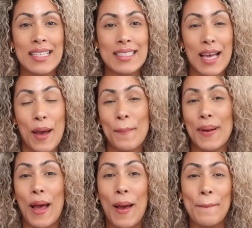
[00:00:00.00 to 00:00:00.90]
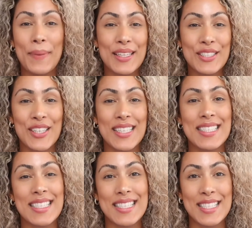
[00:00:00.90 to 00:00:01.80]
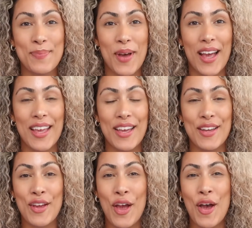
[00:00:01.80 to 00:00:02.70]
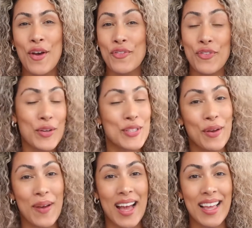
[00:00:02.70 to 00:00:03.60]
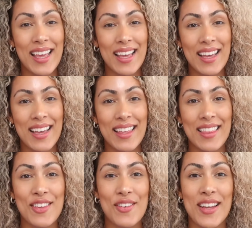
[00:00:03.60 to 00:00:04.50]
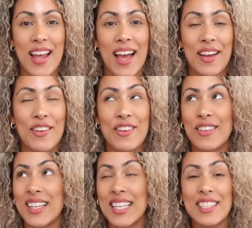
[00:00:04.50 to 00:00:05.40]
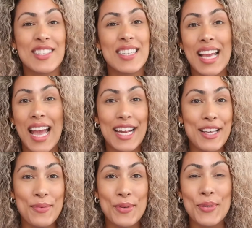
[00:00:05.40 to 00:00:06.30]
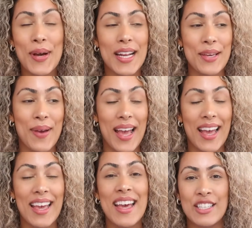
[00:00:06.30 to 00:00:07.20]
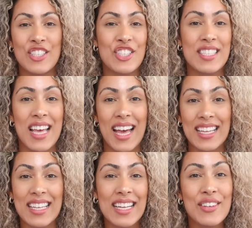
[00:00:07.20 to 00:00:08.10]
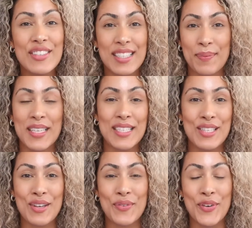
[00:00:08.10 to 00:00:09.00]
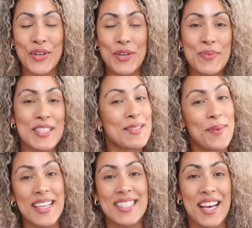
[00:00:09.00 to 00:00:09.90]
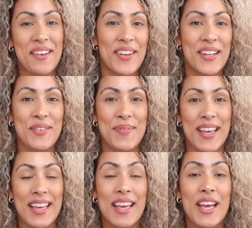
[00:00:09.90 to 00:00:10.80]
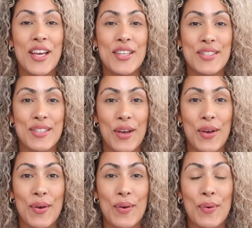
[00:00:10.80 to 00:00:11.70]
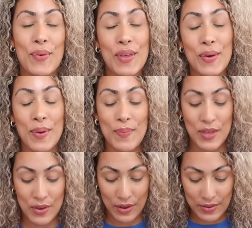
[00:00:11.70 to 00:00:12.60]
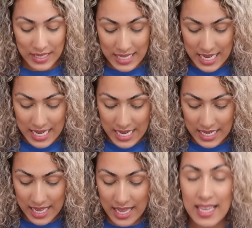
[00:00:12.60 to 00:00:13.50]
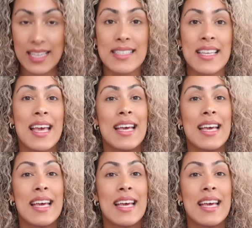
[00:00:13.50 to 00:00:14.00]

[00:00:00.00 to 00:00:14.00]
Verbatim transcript: Tumblr Pinterest inspired photo hanging that you can hang on literally any wall anywhere to just add a little something to your room and spice it up a little bit. So all the equipment that you're going to need is